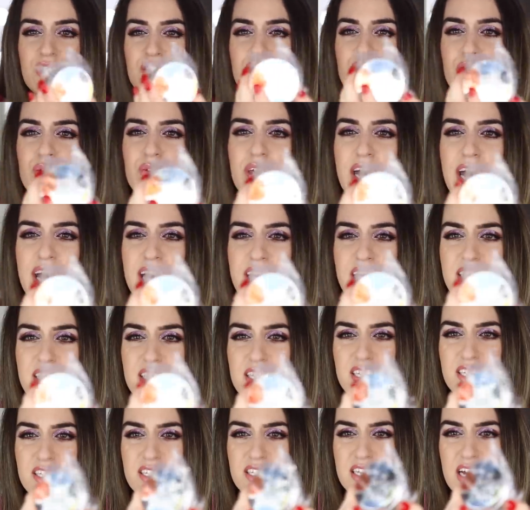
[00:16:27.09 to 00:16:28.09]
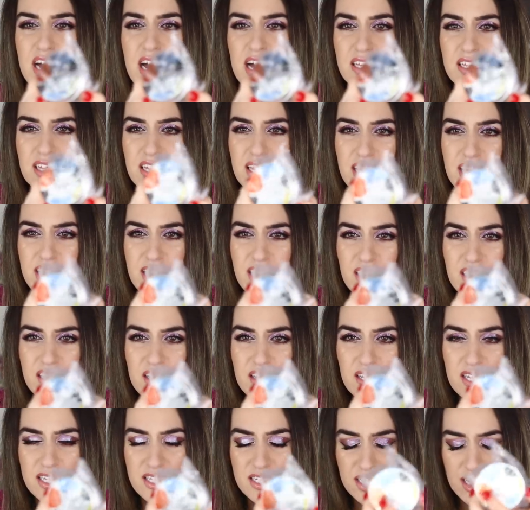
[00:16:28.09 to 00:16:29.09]
So that is the solid
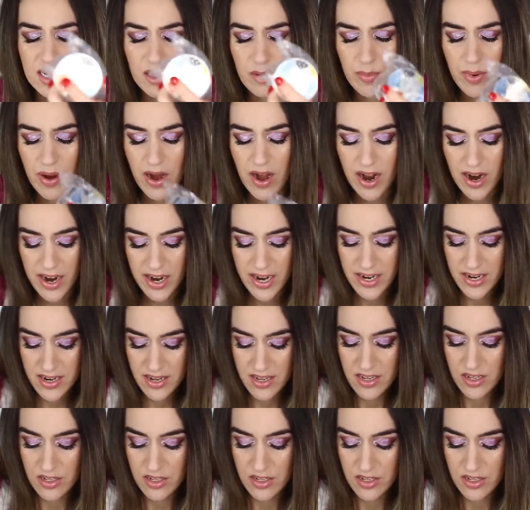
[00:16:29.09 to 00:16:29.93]
cleansing bar.